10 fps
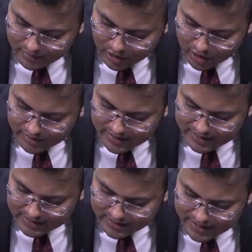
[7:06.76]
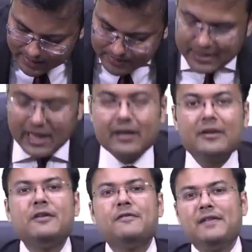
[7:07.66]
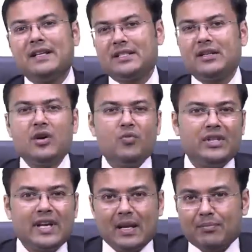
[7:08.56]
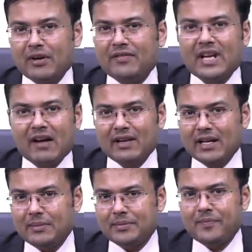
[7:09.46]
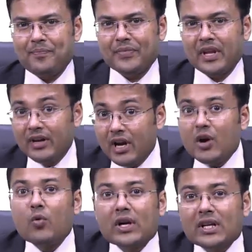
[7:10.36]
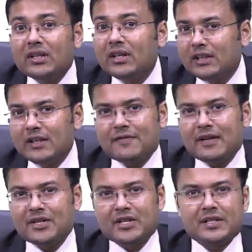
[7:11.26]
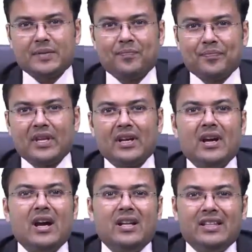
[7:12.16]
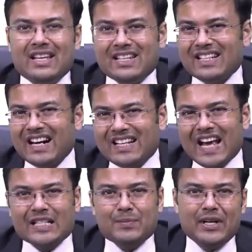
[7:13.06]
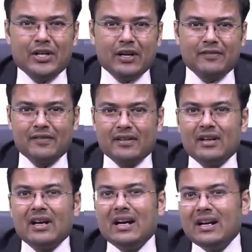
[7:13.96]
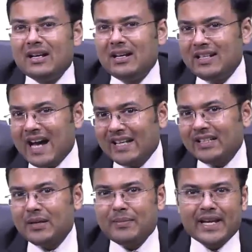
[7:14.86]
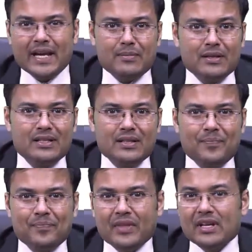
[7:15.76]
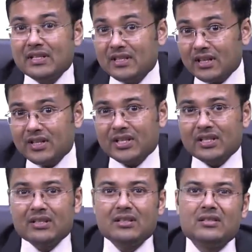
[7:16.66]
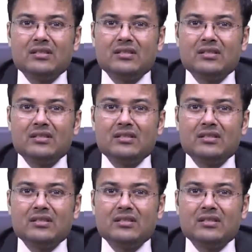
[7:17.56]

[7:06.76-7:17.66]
or these drapes are fixed with the help of towel clips. What are the other functions? There is attachment of diathermy cables, suction,